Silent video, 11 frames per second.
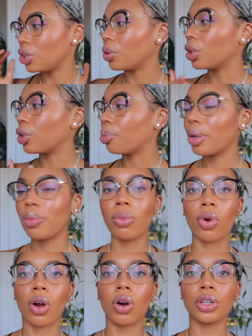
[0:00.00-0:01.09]
do a little bit
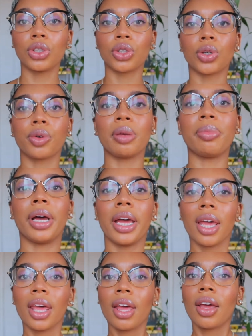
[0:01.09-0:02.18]
more on jewelry,
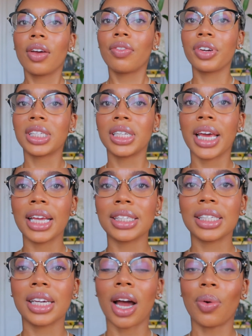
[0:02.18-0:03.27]
but for today's
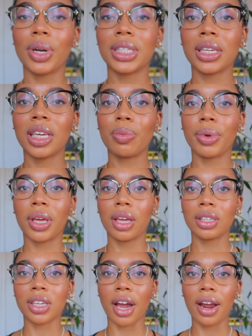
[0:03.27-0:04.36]
look I wanted to keep
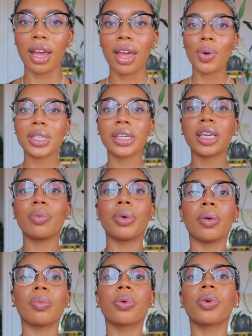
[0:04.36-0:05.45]
it, I wanted to keep
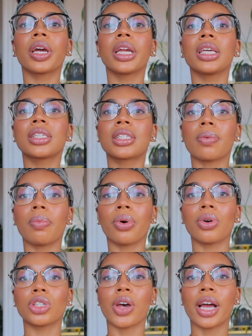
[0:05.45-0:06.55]
it pretty
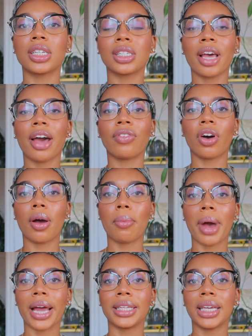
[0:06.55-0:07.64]
simple, so I just have on
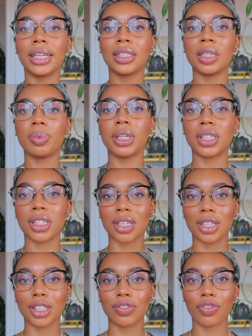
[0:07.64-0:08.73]
my dainty
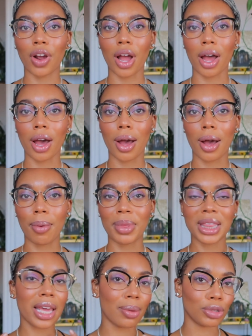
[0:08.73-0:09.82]
pieces from
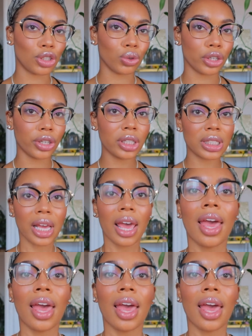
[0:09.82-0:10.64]
the M Jewelers.